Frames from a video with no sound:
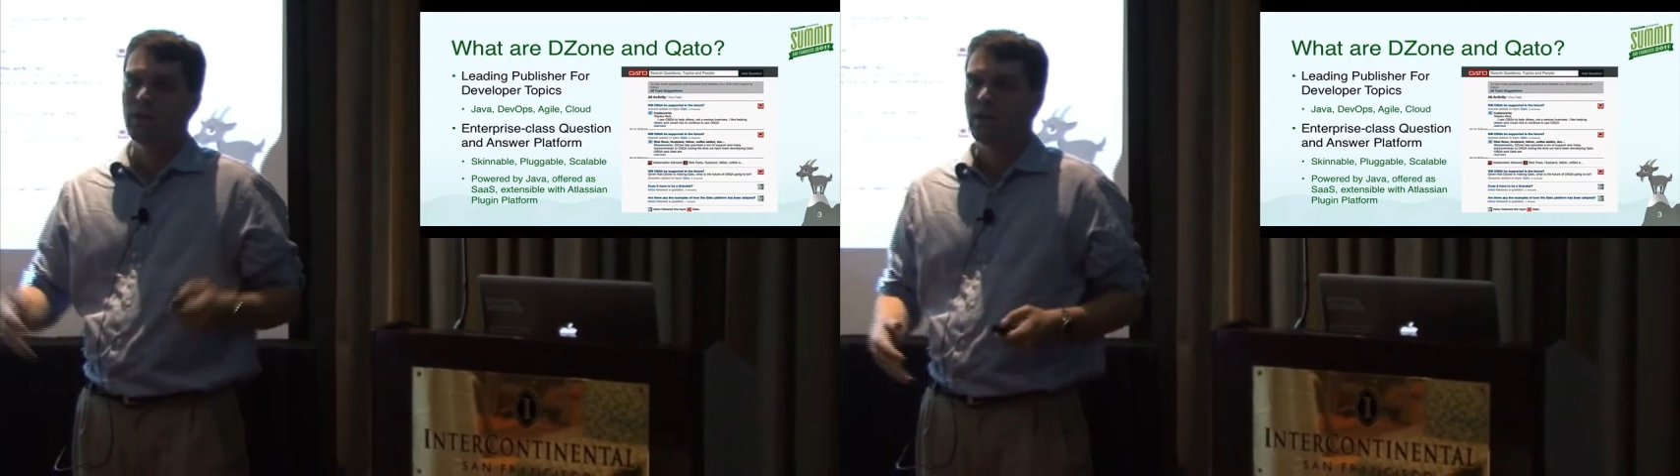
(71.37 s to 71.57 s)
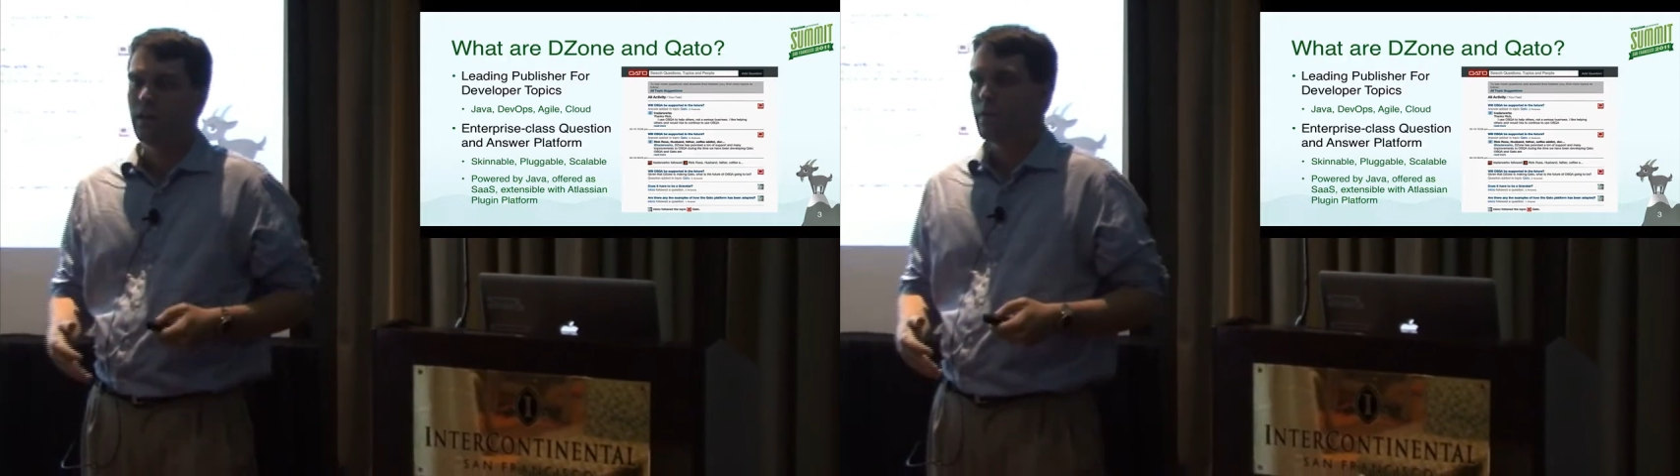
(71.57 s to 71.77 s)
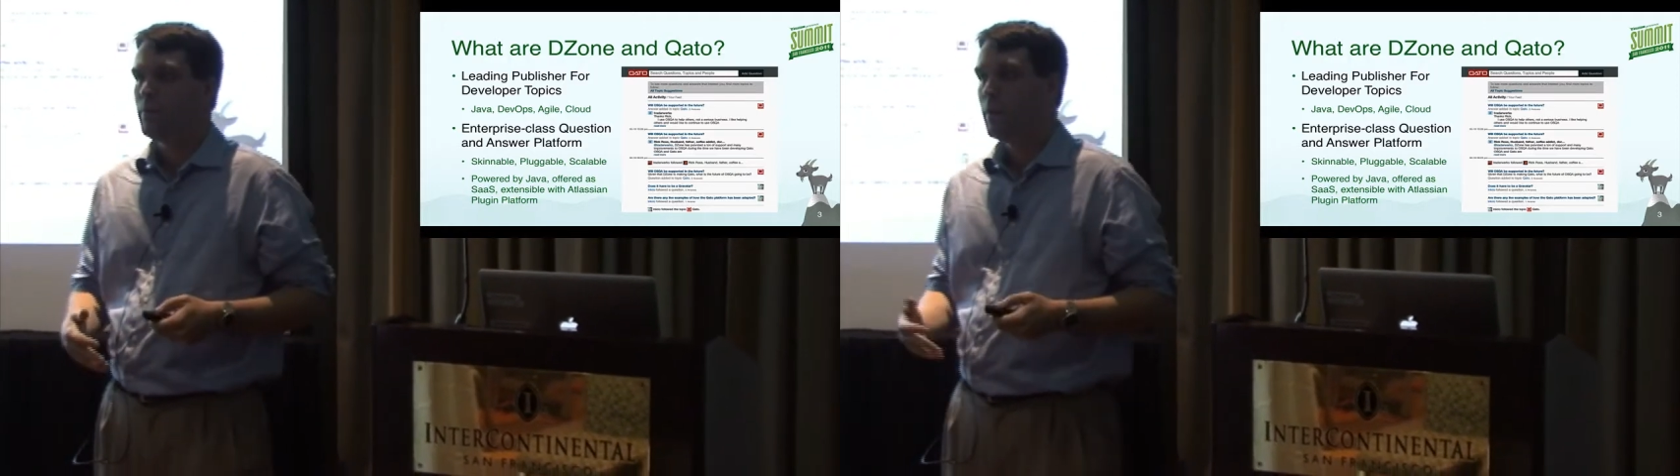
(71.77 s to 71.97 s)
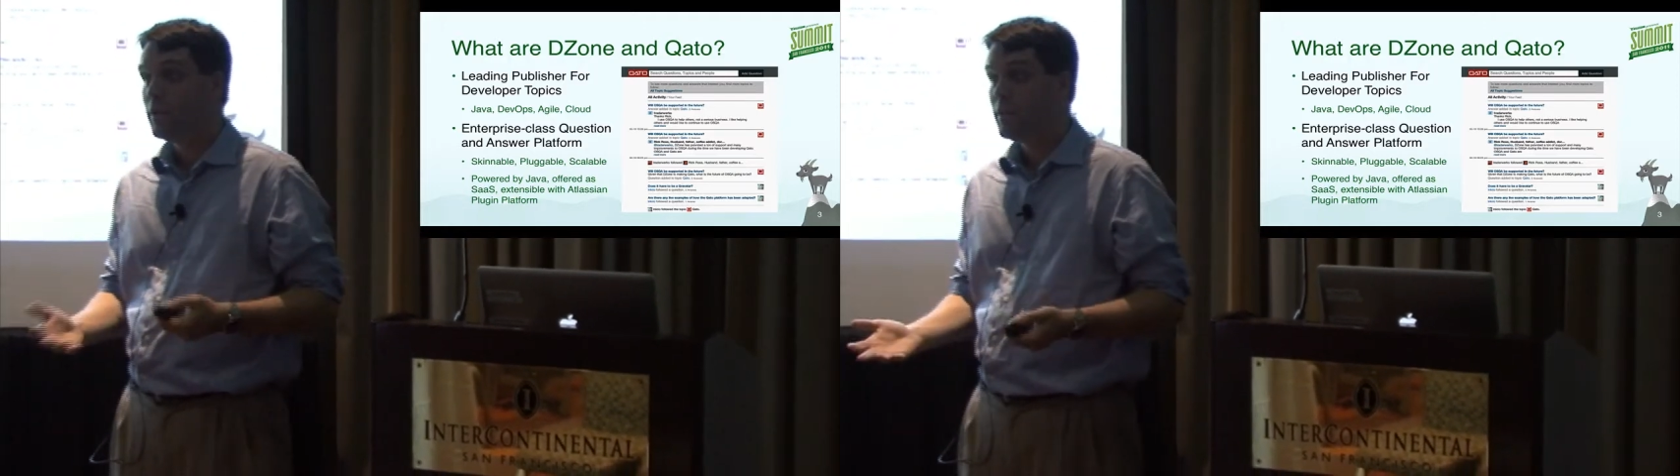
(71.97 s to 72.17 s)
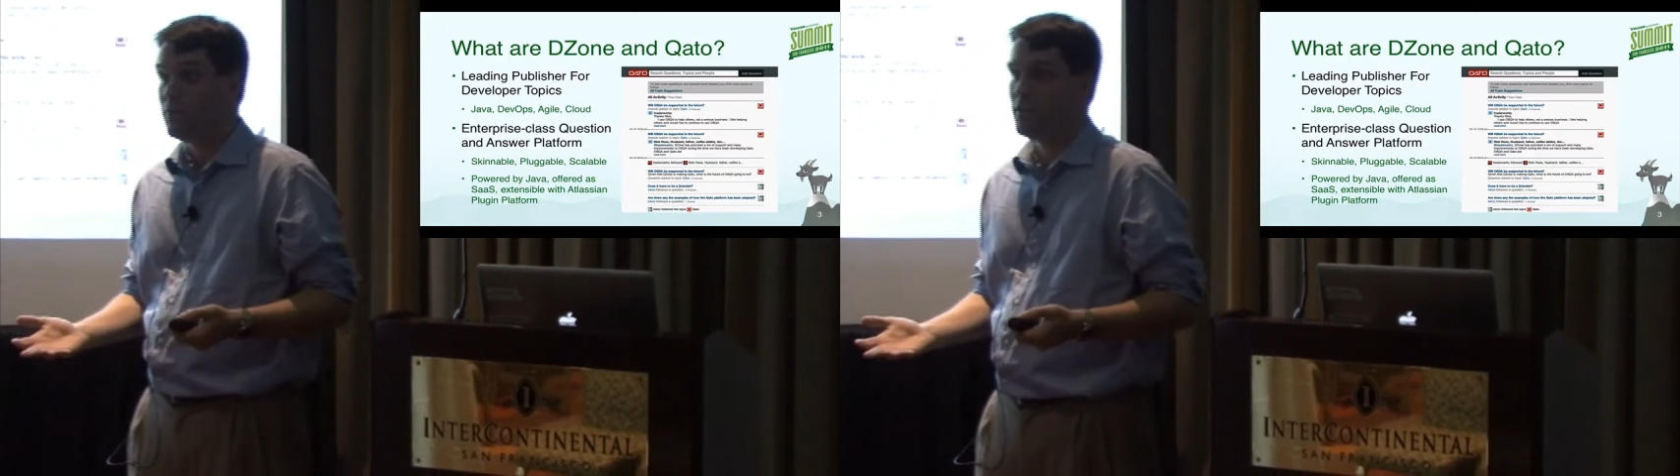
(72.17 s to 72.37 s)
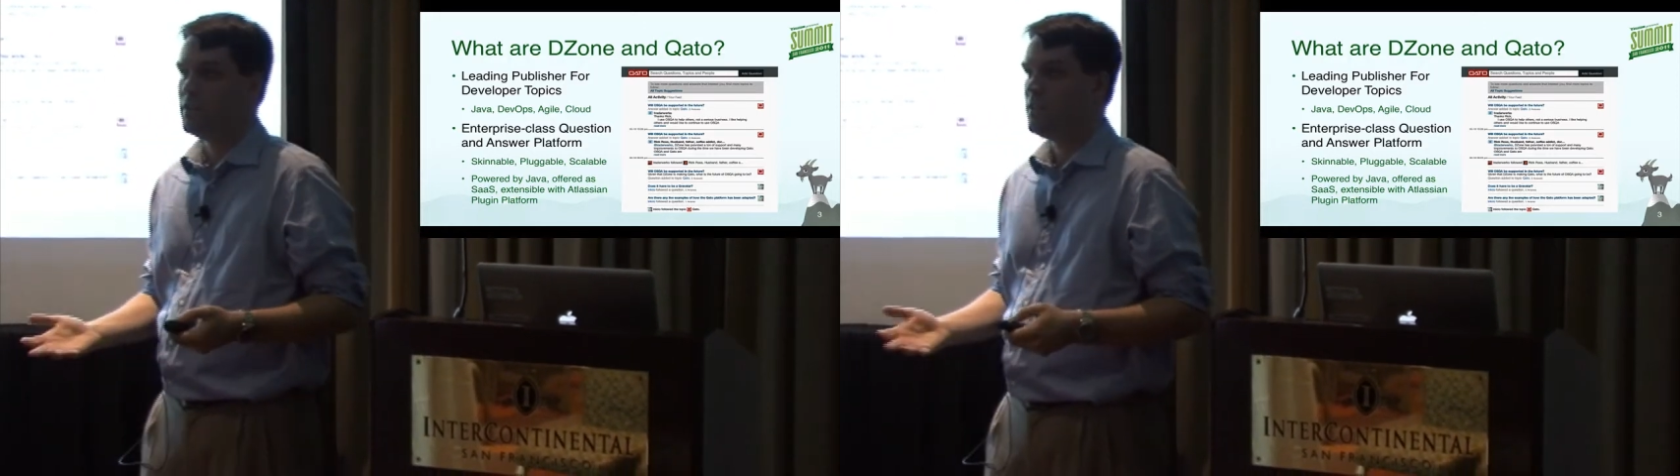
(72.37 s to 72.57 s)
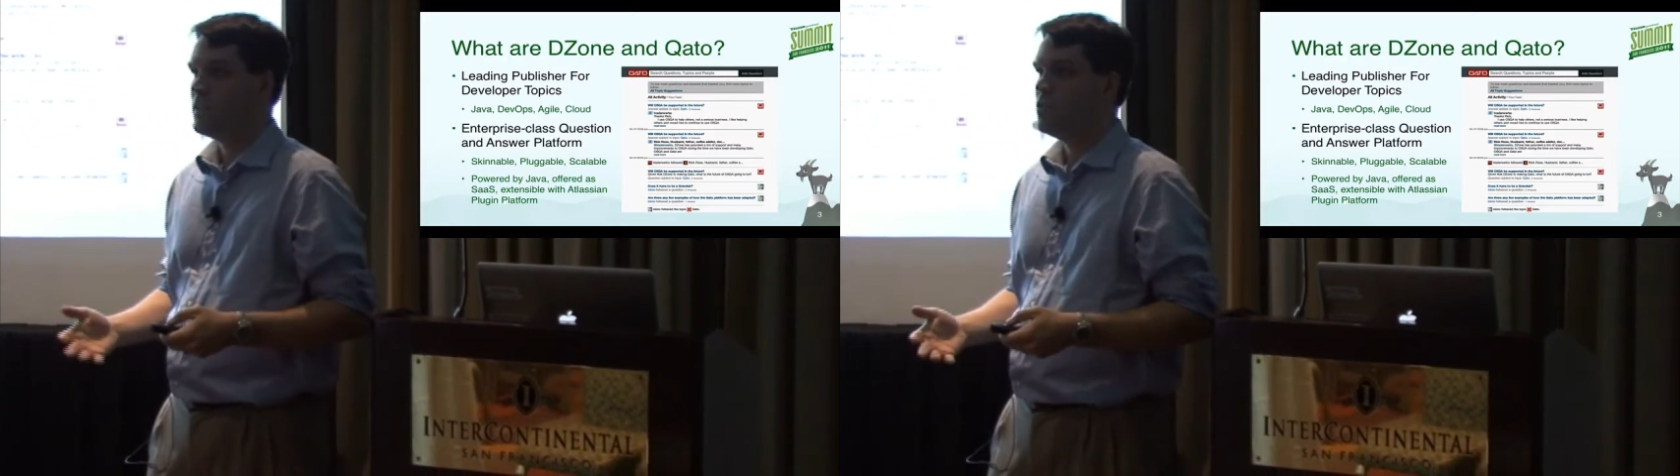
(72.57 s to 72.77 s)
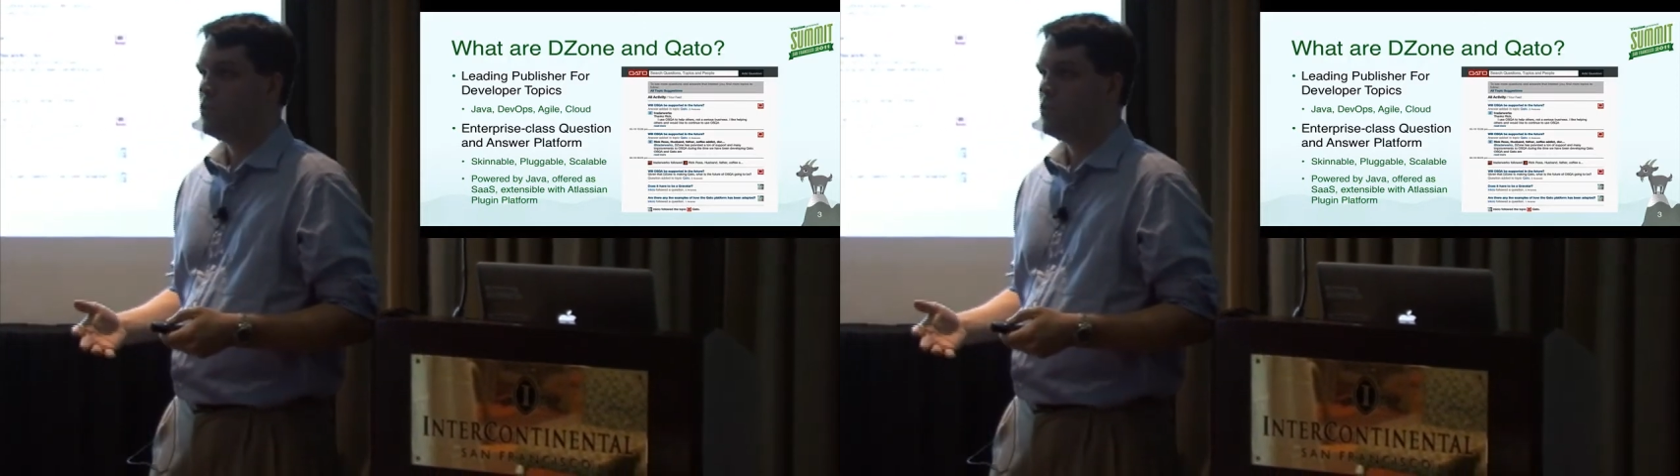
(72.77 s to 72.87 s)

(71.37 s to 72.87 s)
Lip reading: publicly facing